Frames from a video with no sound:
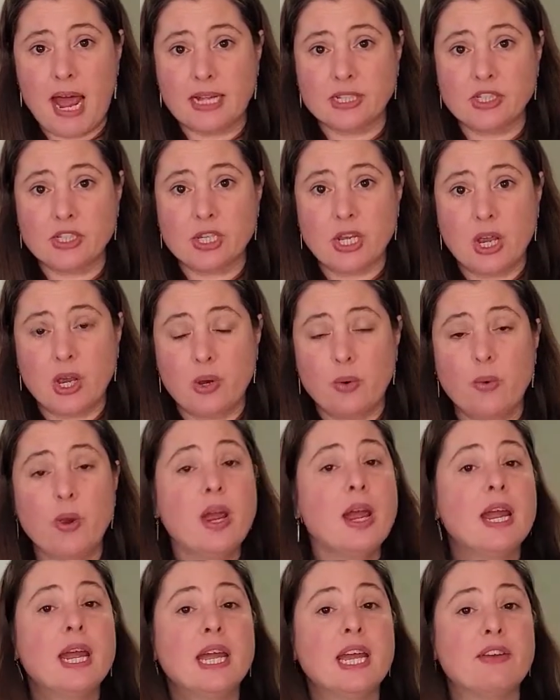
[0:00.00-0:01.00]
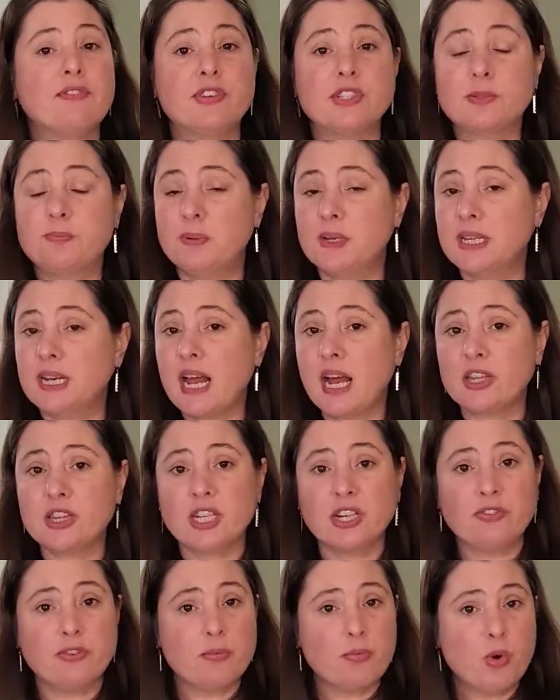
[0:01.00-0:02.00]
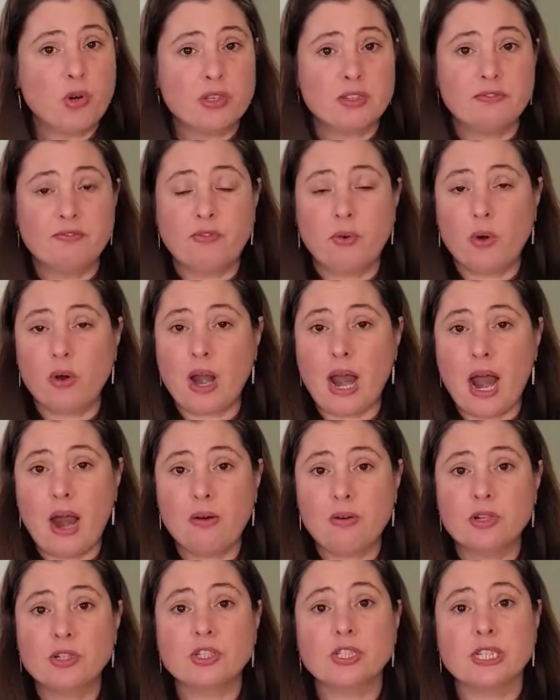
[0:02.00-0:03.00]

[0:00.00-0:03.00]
So if it's been out there for more than 4 hours,